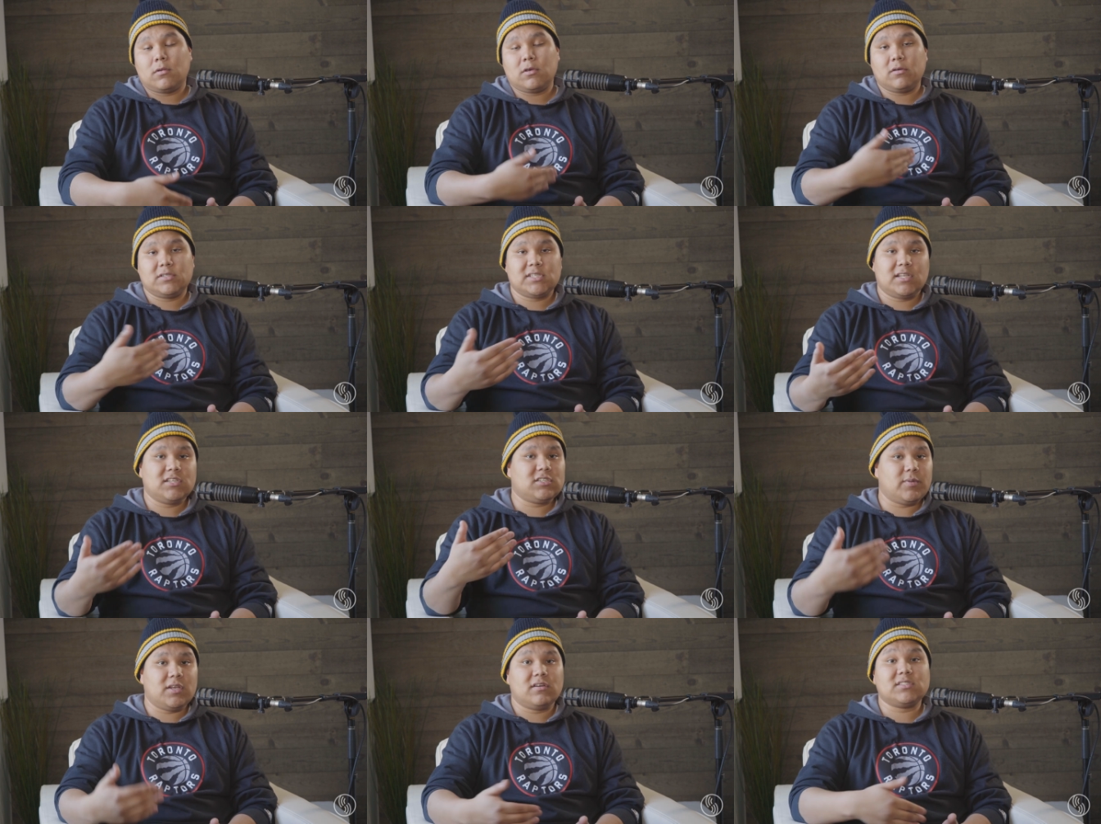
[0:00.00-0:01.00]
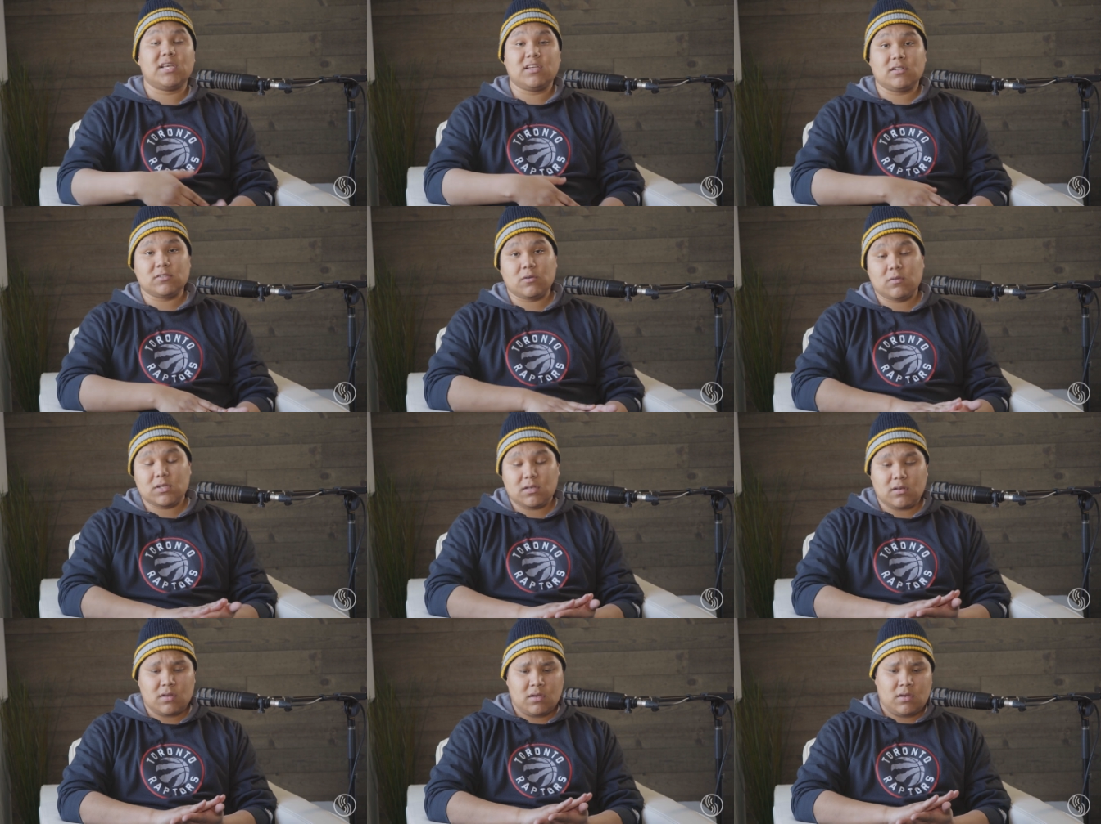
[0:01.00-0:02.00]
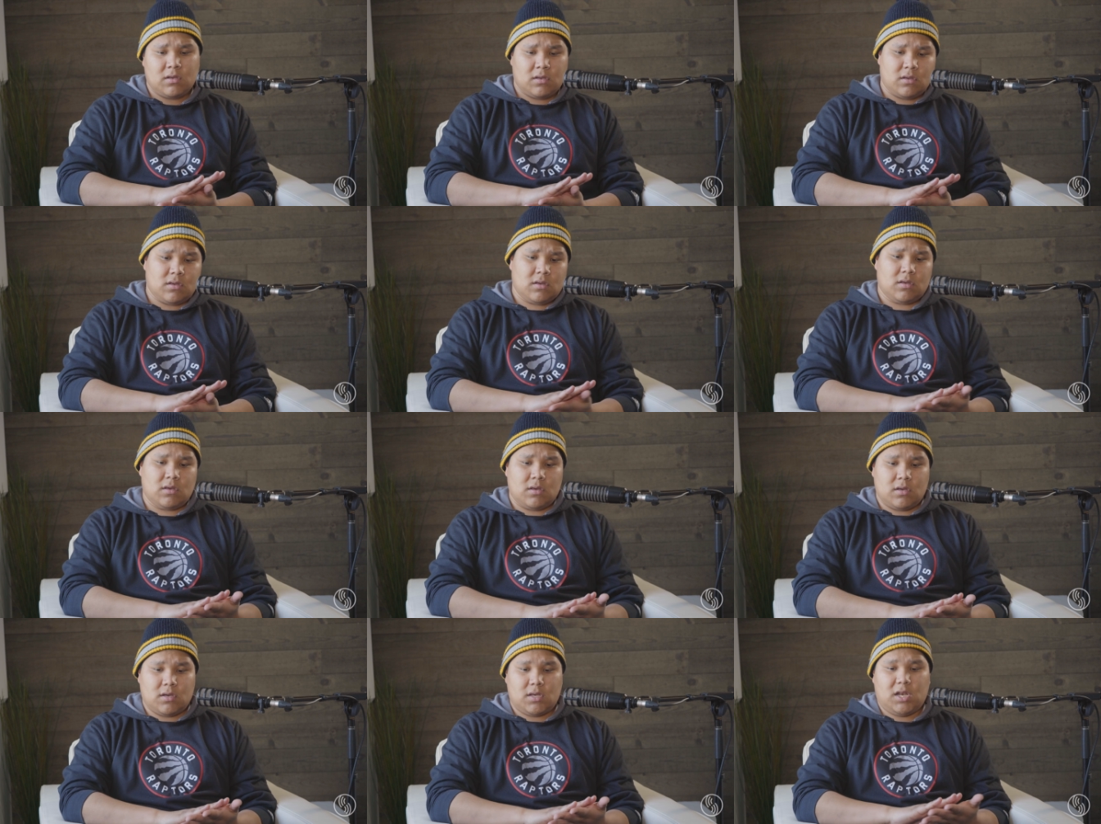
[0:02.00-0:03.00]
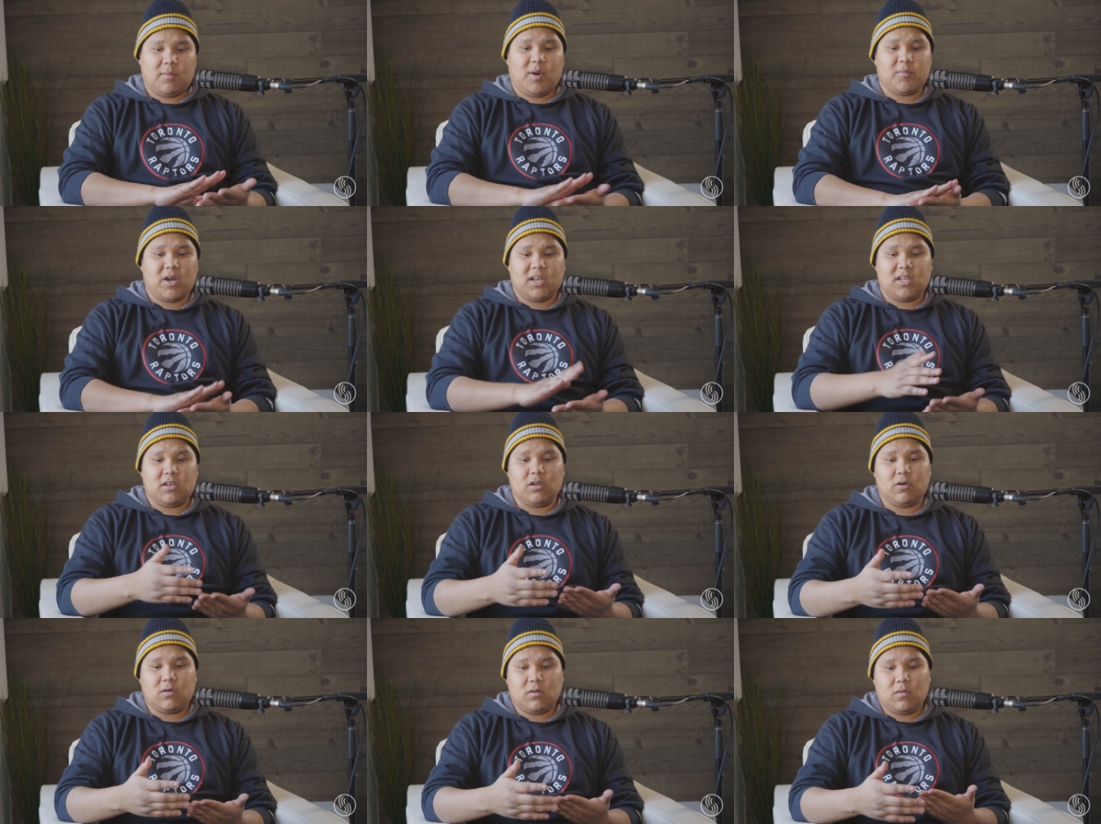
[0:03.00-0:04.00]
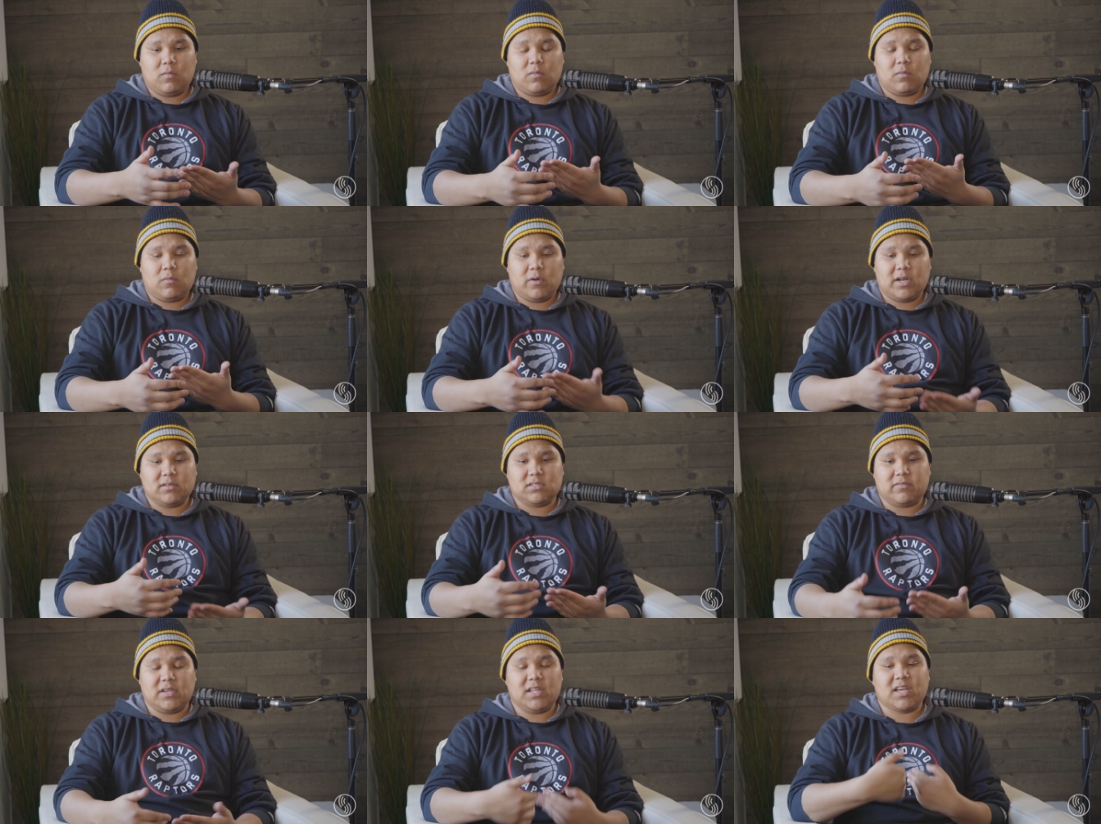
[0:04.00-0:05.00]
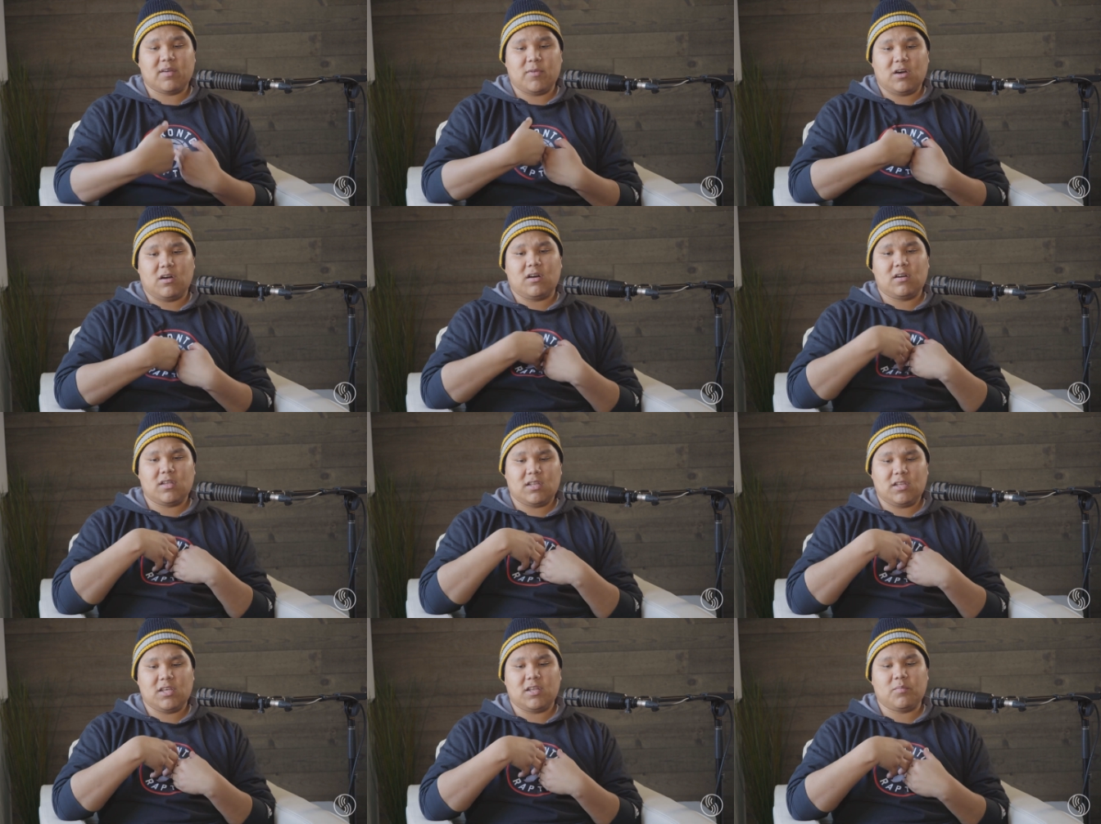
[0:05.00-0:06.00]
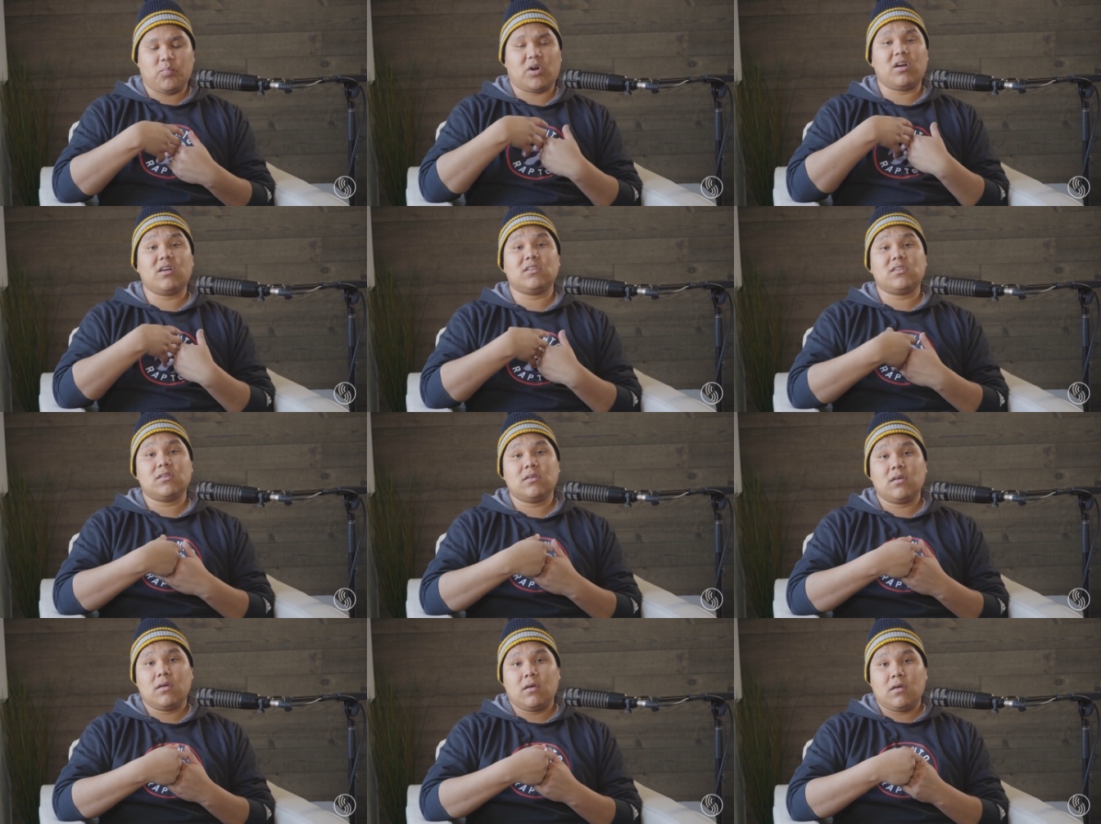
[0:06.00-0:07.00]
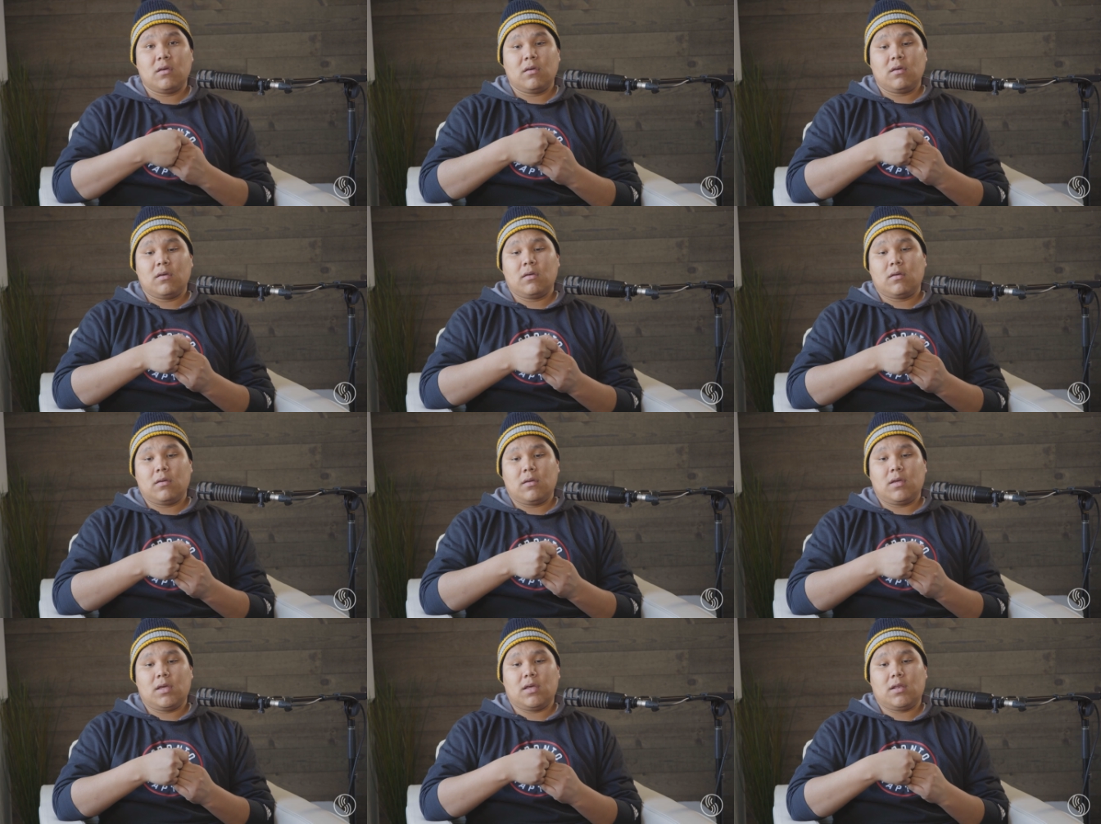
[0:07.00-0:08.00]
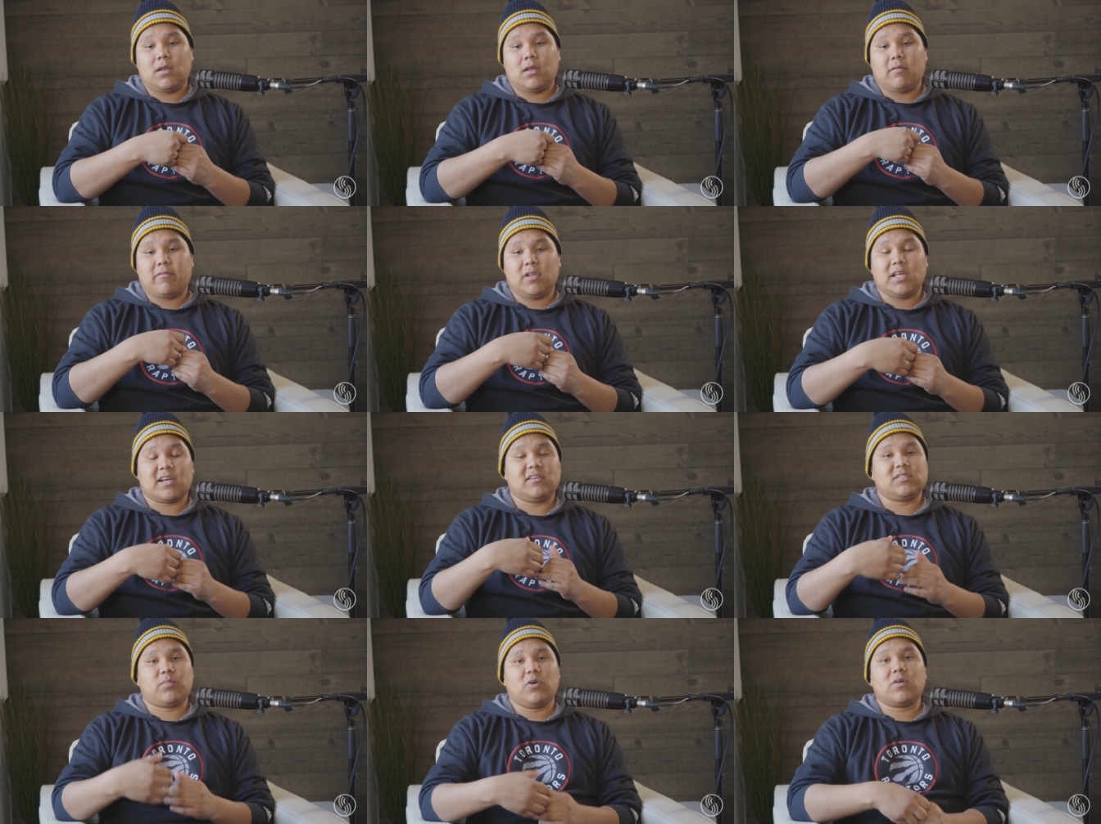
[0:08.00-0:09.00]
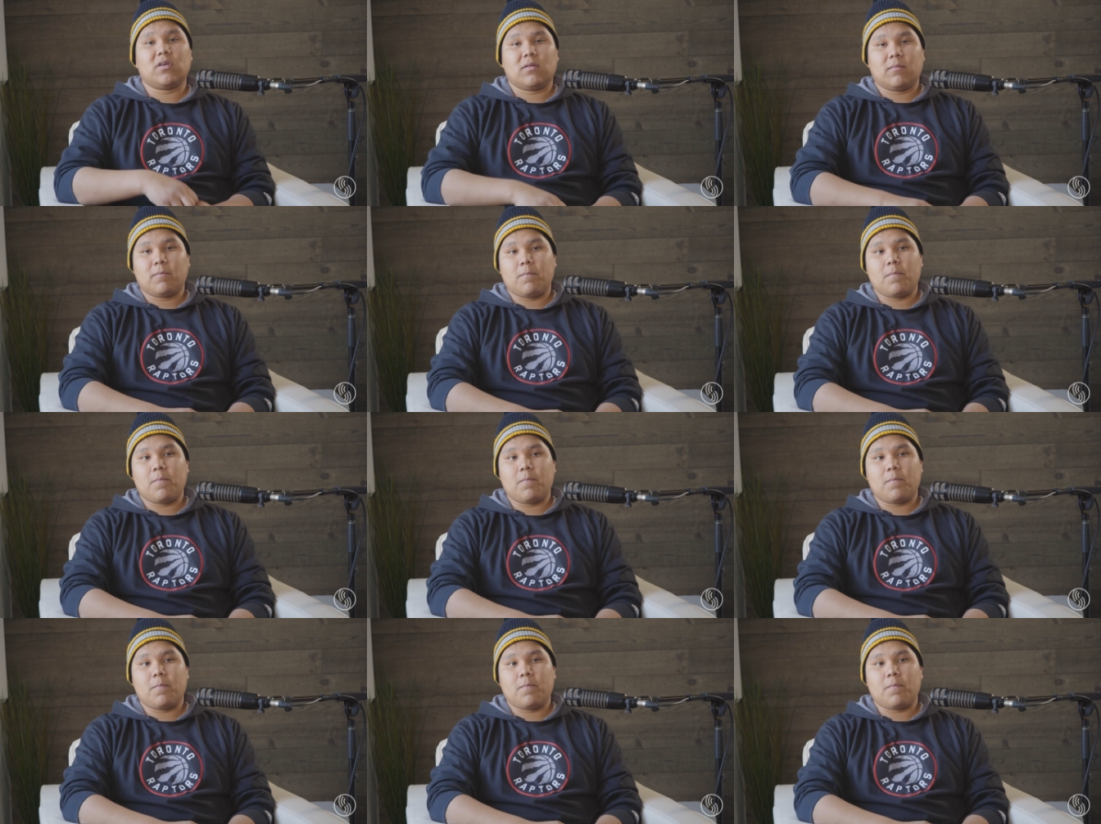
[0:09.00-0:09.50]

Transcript: He said this to me, and I was 8 years old. And I remember I didn't know what I was feeling in my heart. It burned. And I felt like I was broken.